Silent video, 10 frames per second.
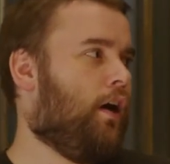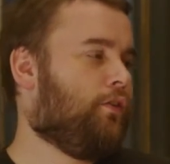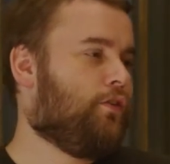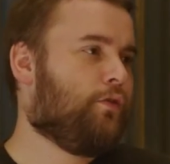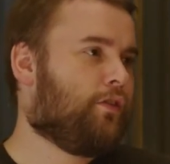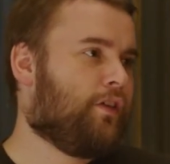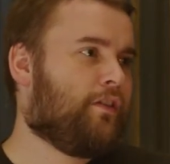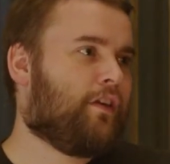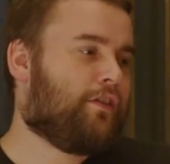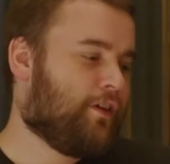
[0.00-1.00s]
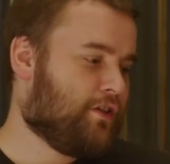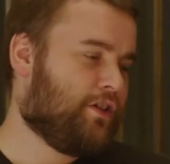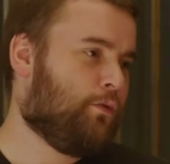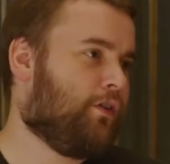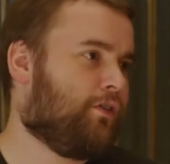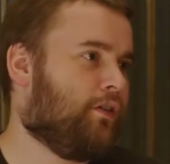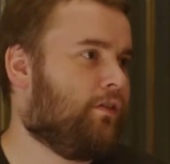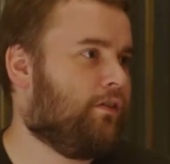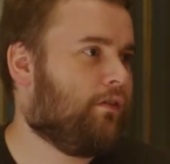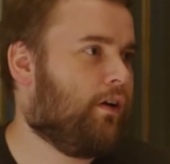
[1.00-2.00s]
do a thing that I think she wasn't
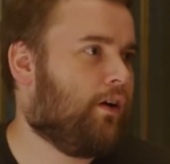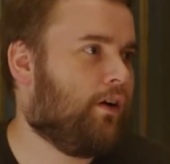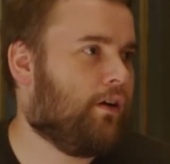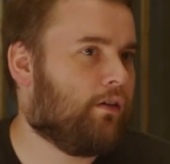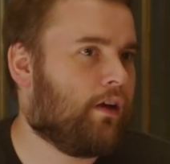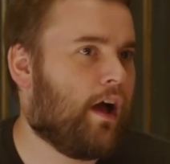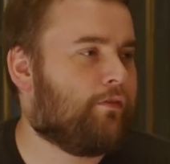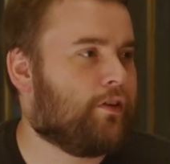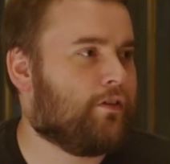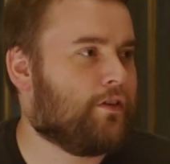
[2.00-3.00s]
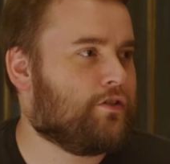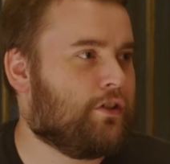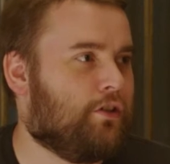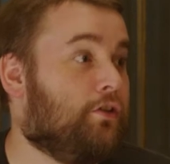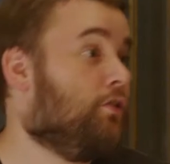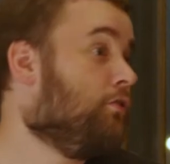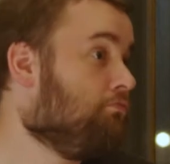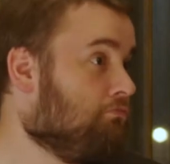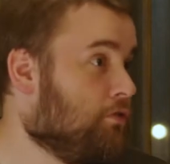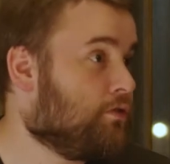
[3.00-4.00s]
confident that she could do,
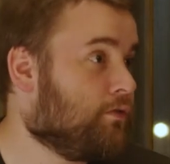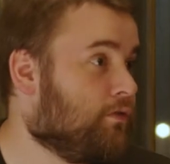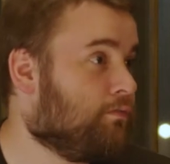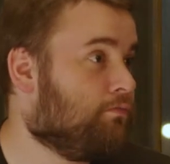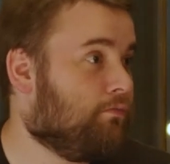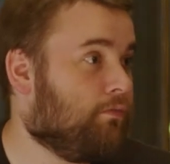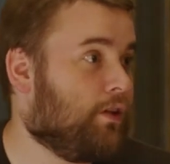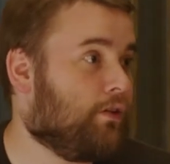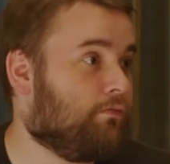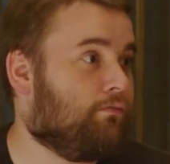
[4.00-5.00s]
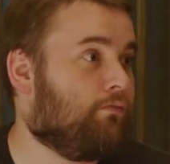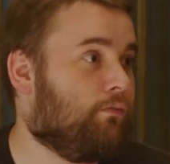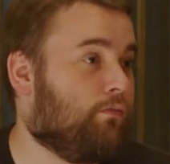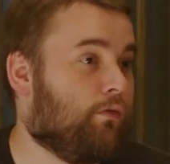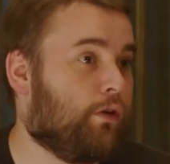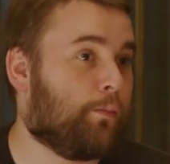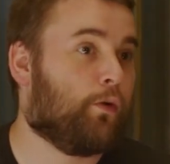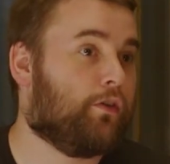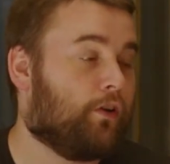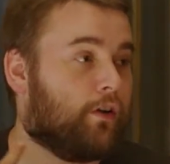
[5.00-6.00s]
which was, number
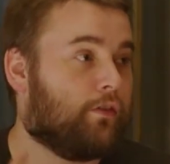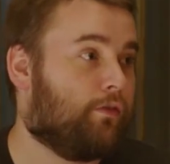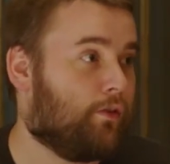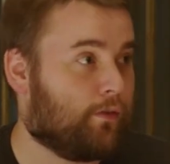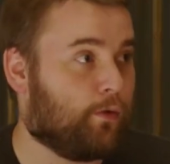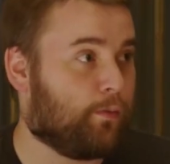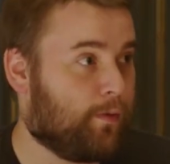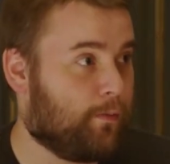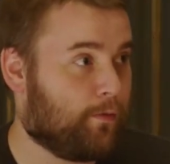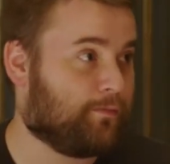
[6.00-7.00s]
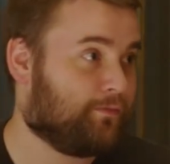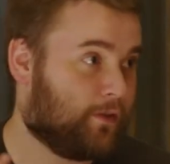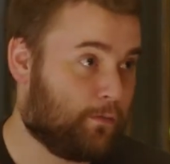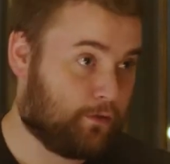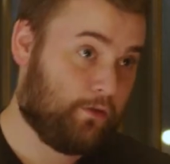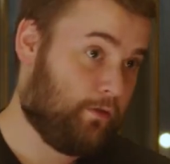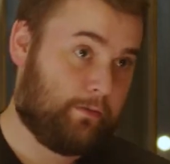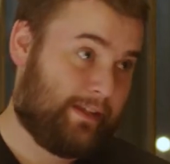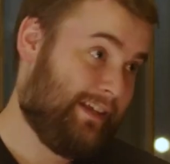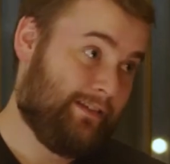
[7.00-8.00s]
1, talk in front of a group of people. Number 2,
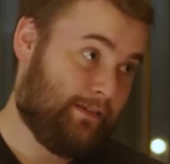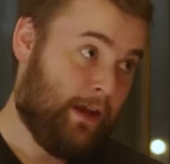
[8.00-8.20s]
it's kids.